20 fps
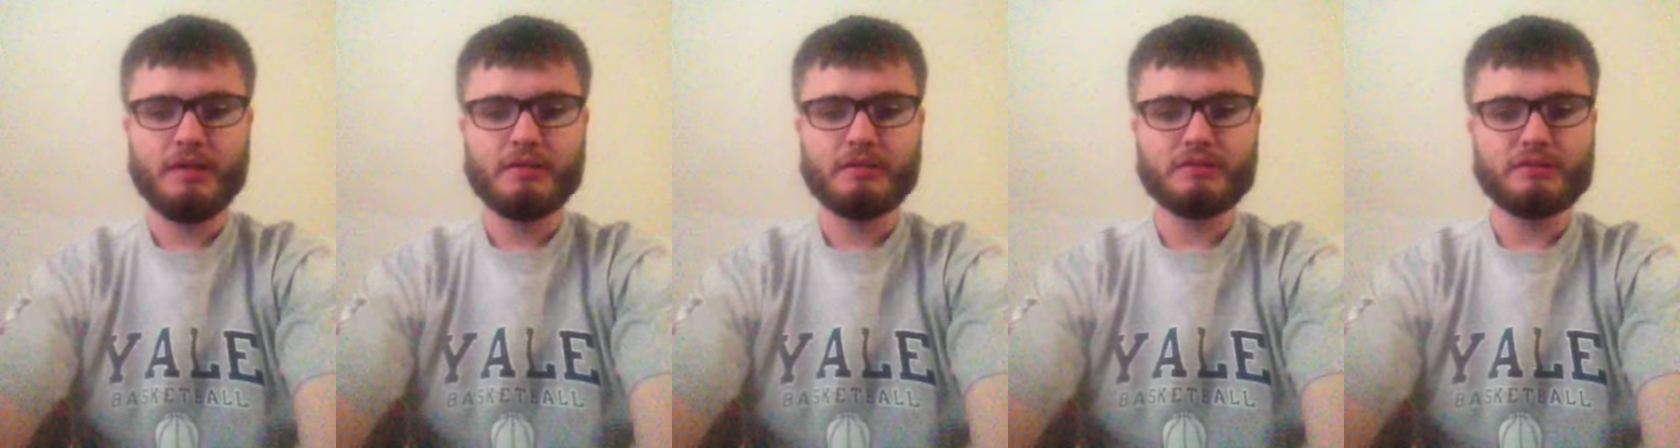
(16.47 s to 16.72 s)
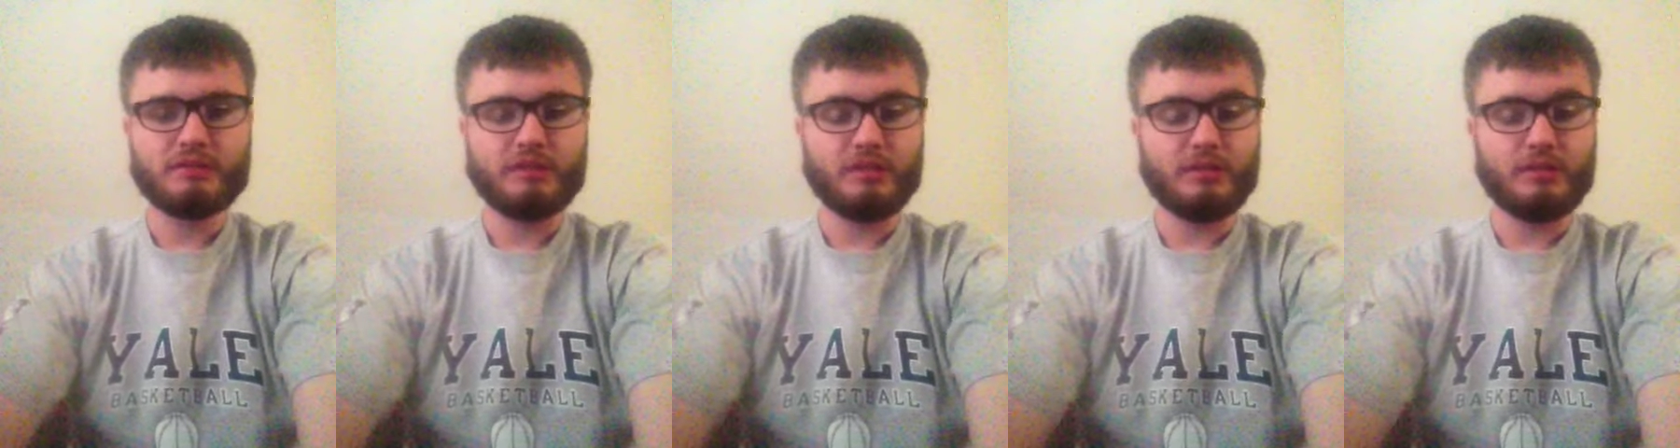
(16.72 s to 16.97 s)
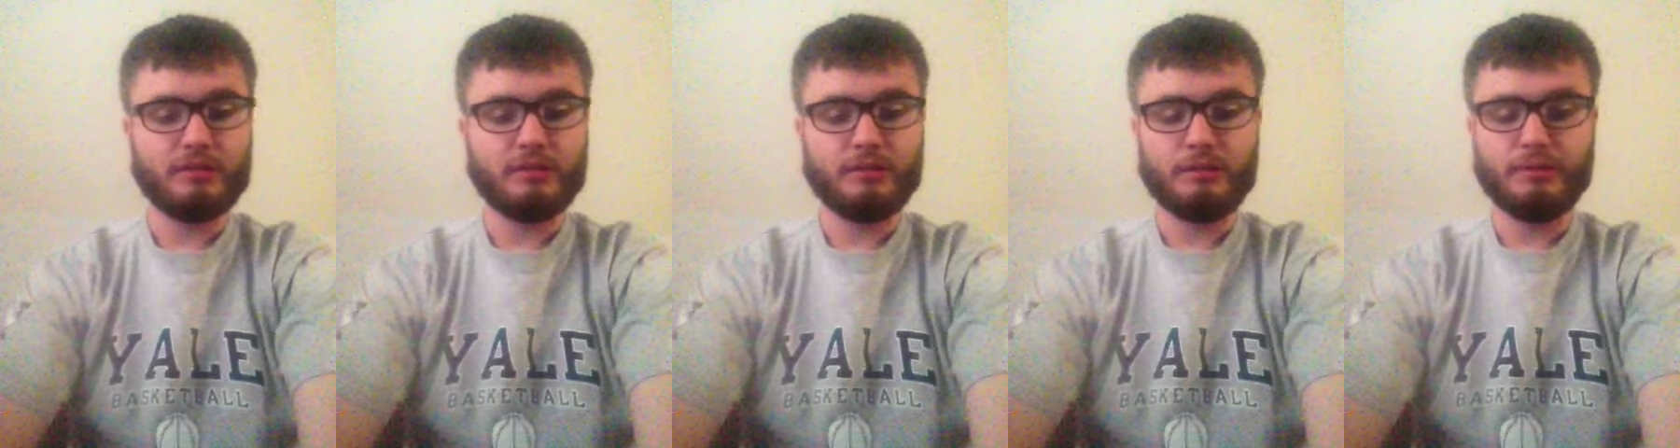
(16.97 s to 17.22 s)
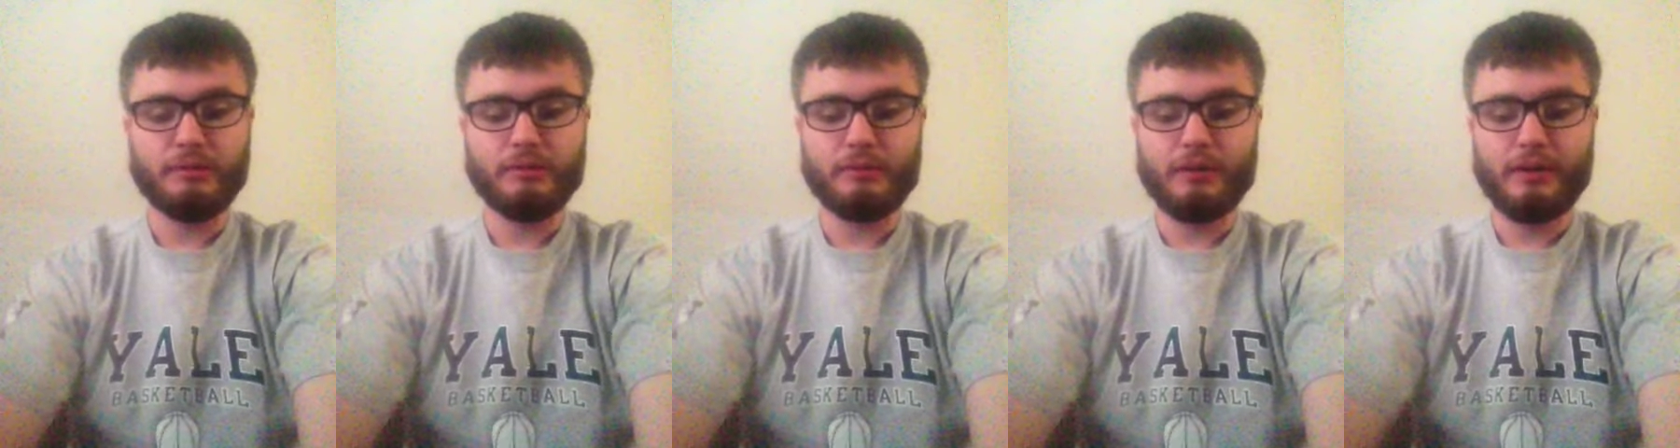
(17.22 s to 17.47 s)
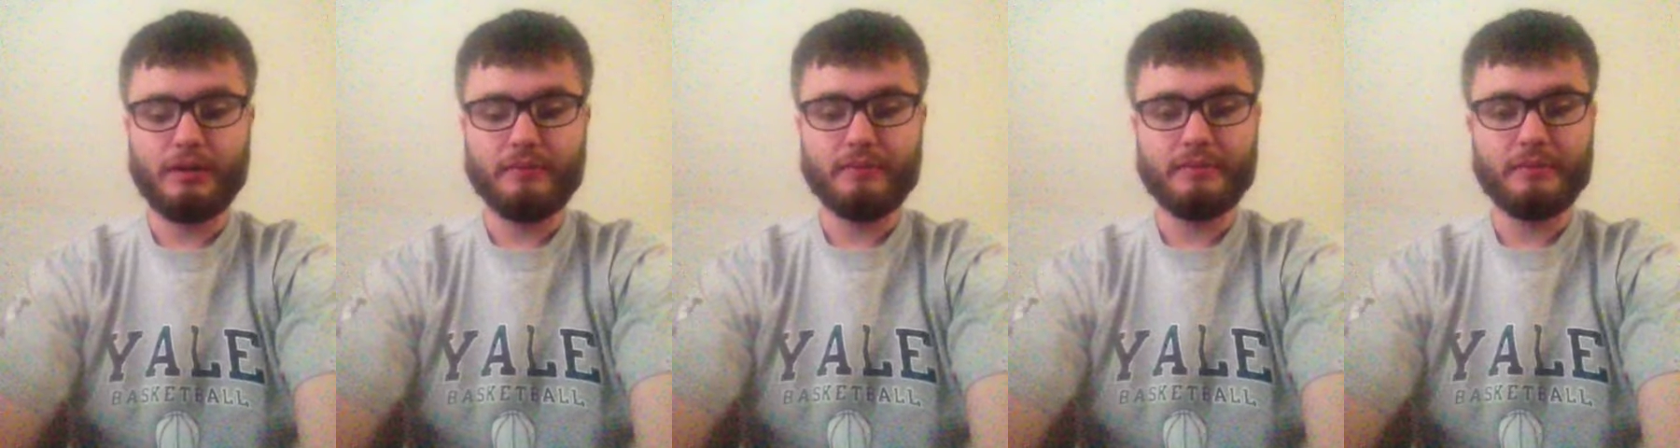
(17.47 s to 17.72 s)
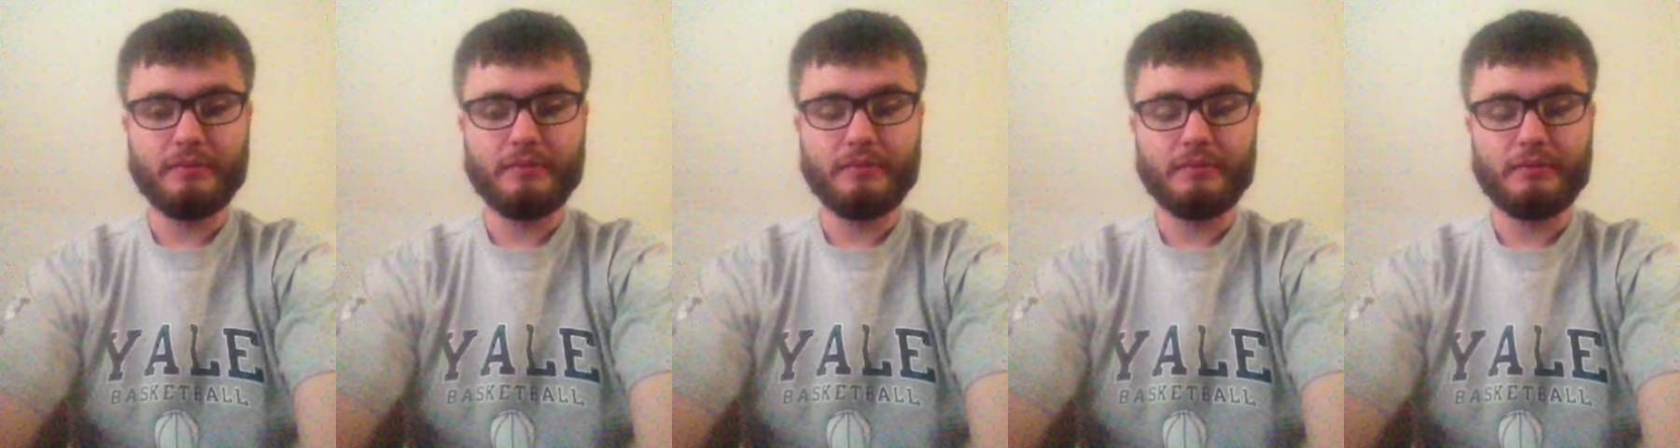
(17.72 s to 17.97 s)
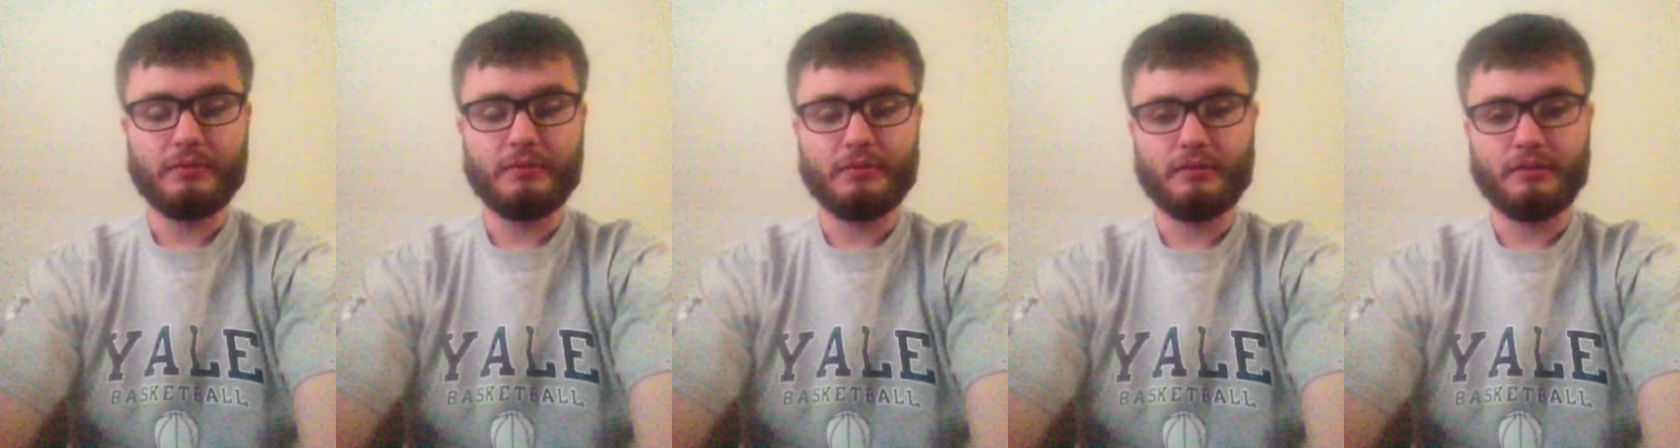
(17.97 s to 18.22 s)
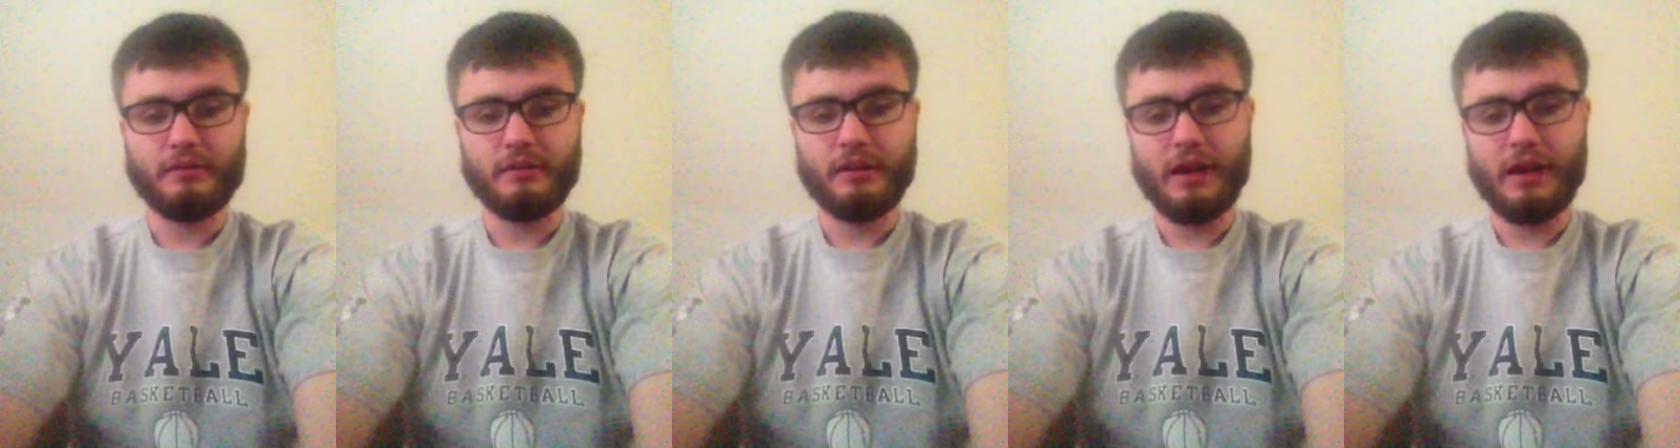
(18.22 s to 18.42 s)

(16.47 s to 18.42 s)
So, I'm going to be work.